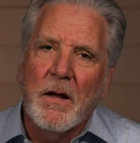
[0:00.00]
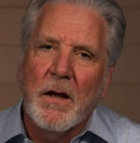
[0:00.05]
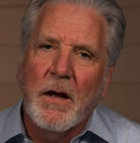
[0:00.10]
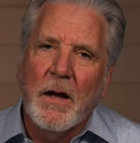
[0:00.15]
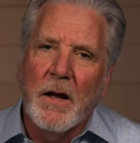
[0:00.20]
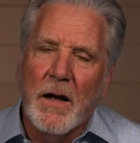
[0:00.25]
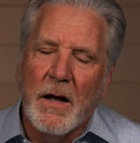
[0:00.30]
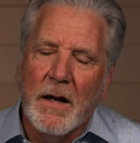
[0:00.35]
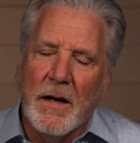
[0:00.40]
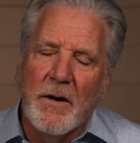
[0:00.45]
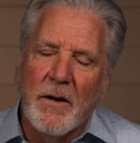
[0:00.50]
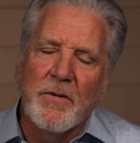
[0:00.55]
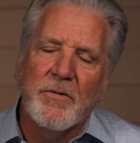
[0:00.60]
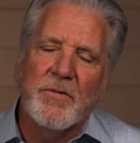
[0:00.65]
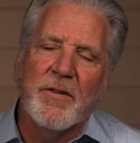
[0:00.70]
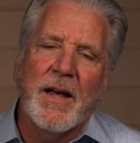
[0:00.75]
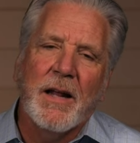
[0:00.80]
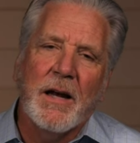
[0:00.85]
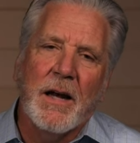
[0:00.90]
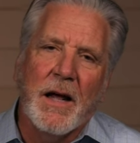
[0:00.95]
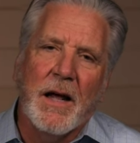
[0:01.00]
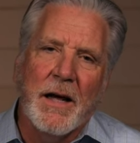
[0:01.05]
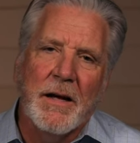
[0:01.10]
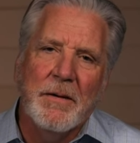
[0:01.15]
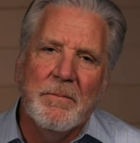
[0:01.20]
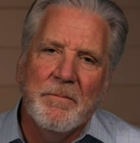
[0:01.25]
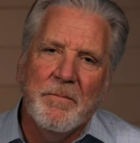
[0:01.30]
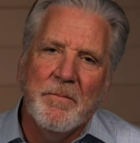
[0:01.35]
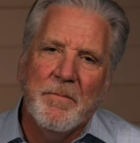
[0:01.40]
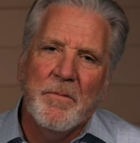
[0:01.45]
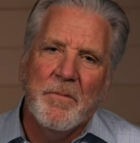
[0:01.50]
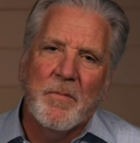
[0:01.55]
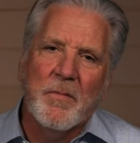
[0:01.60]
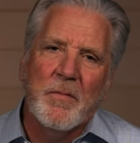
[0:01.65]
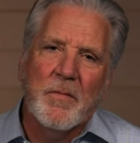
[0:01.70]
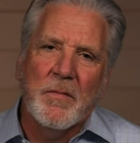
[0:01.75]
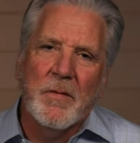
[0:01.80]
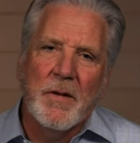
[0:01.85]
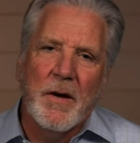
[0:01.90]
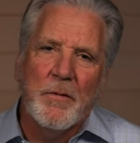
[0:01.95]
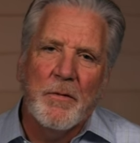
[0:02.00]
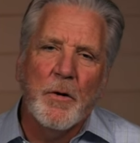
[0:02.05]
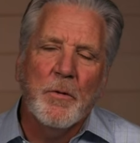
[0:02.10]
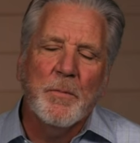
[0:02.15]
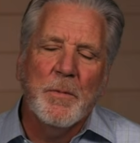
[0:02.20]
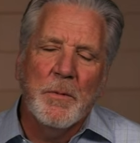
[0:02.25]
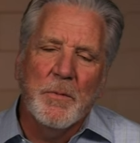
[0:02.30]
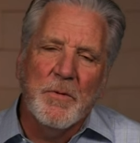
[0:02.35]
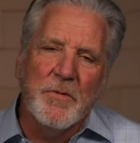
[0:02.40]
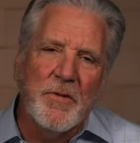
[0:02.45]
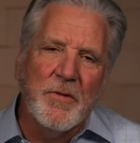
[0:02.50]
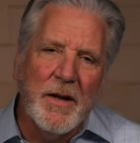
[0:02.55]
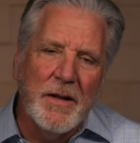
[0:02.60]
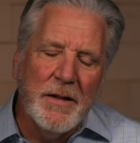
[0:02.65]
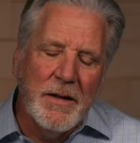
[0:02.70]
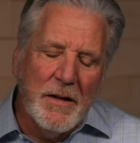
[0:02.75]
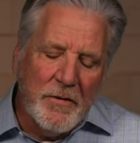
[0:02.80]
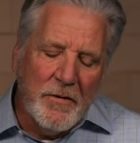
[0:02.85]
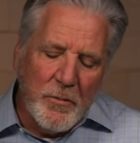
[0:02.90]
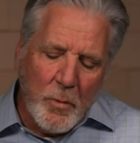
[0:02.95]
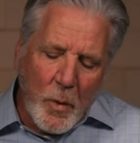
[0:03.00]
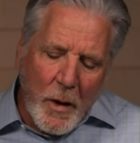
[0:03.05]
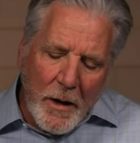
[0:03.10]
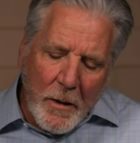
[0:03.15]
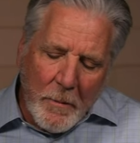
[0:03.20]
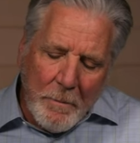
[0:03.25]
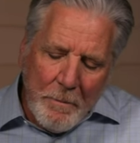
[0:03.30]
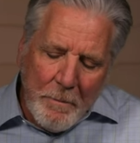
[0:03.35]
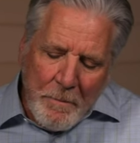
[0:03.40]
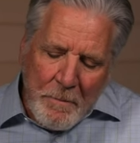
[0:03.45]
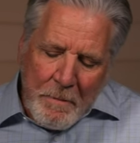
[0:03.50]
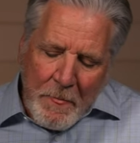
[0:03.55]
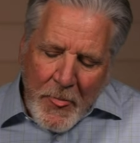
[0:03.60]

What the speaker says: And here's that lie. I've heard people say this: well,